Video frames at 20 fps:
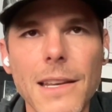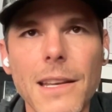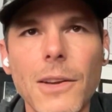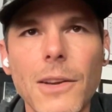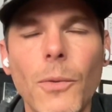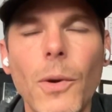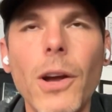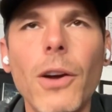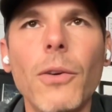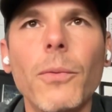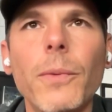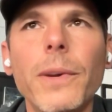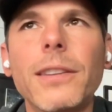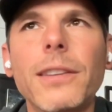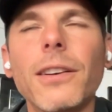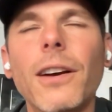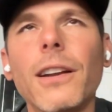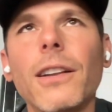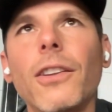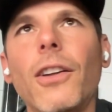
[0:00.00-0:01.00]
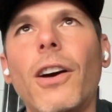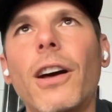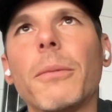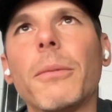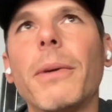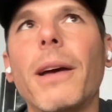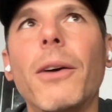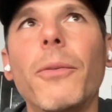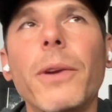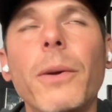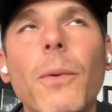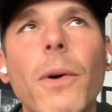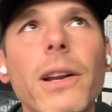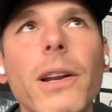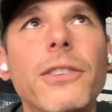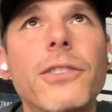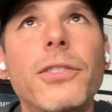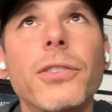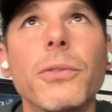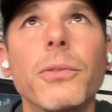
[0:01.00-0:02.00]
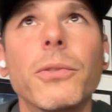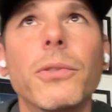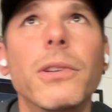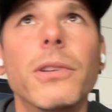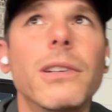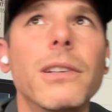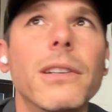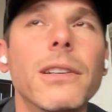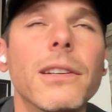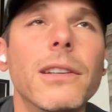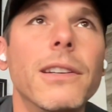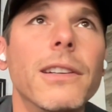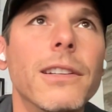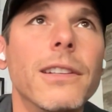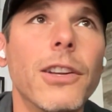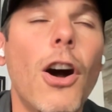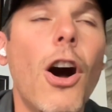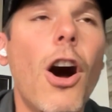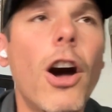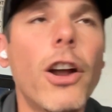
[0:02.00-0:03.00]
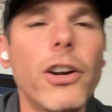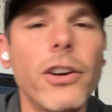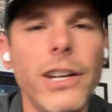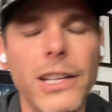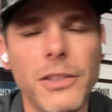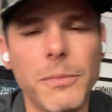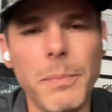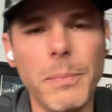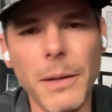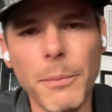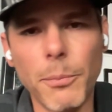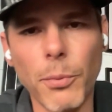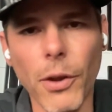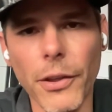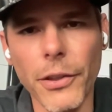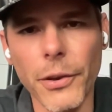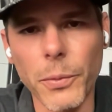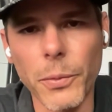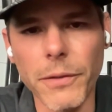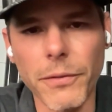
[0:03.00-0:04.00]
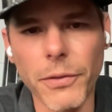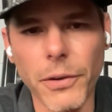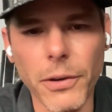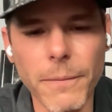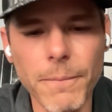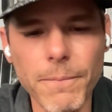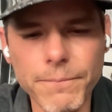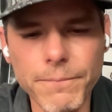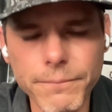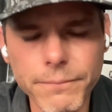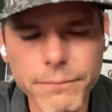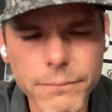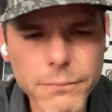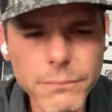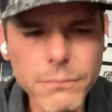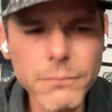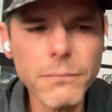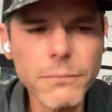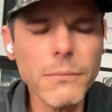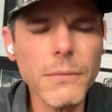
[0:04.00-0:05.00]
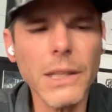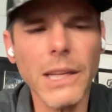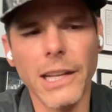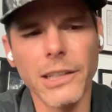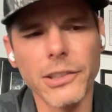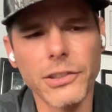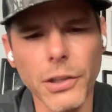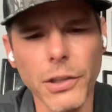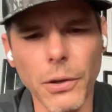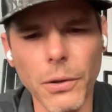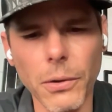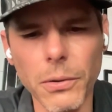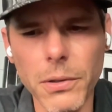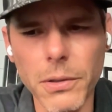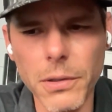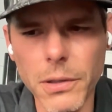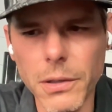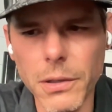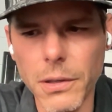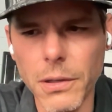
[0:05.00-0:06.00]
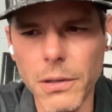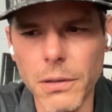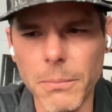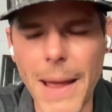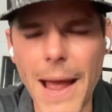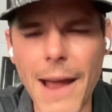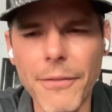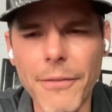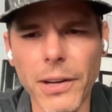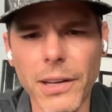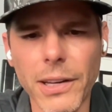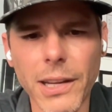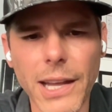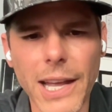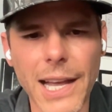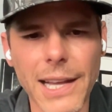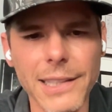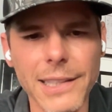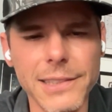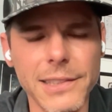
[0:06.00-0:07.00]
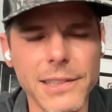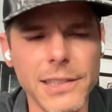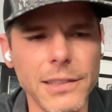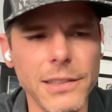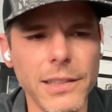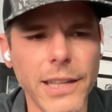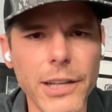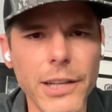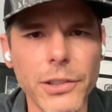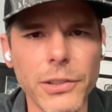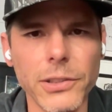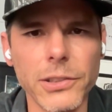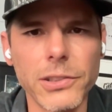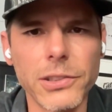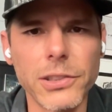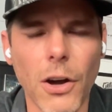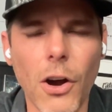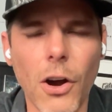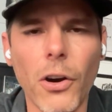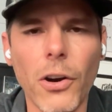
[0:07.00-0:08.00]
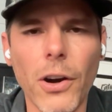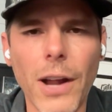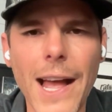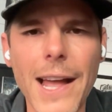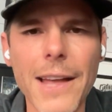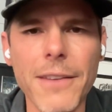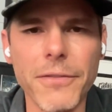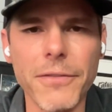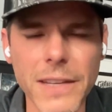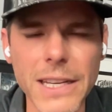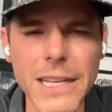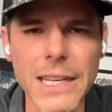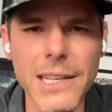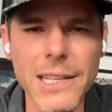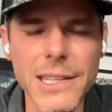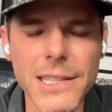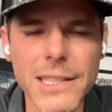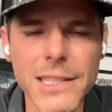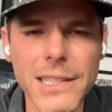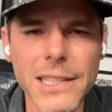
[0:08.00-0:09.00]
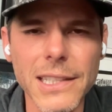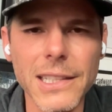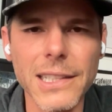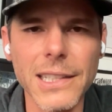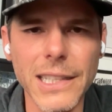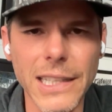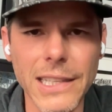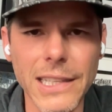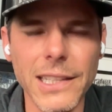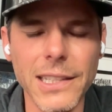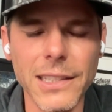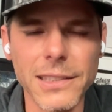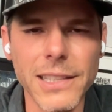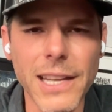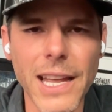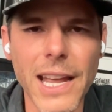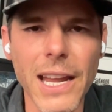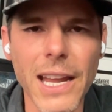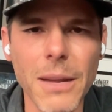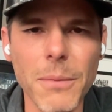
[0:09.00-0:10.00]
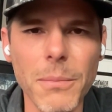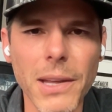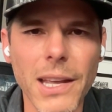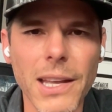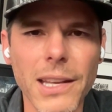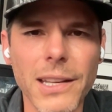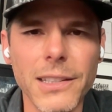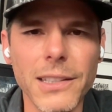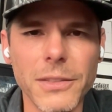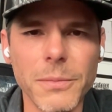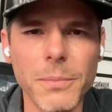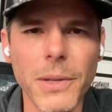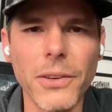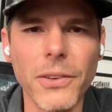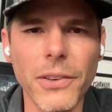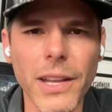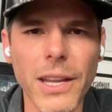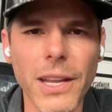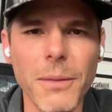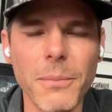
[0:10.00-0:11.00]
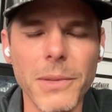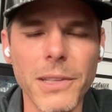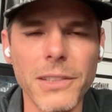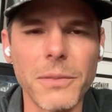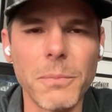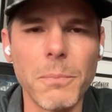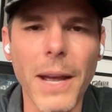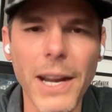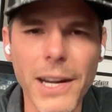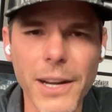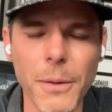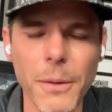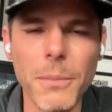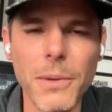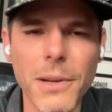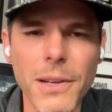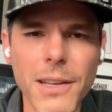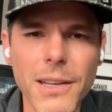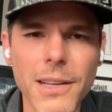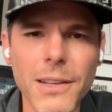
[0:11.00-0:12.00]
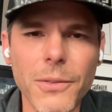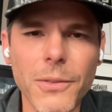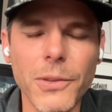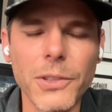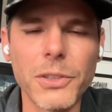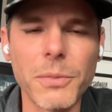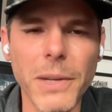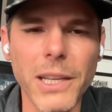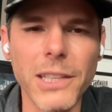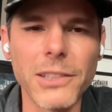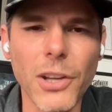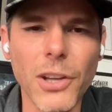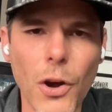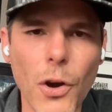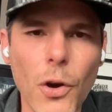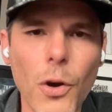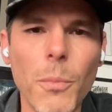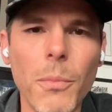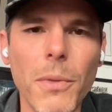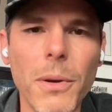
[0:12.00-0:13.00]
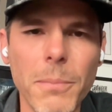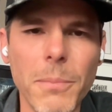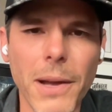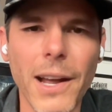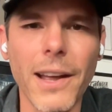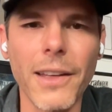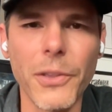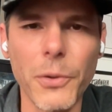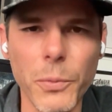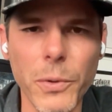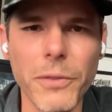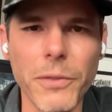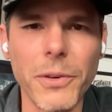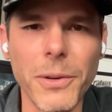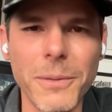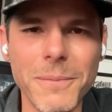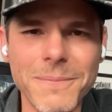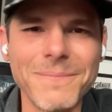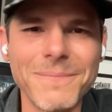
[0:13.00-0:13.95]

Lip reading: Well, we thought a lot about, we wanted to honor his big brother, River. And so Maverick has the letters R-I-V in his name, and his middle name is Beckham, which means home by the river.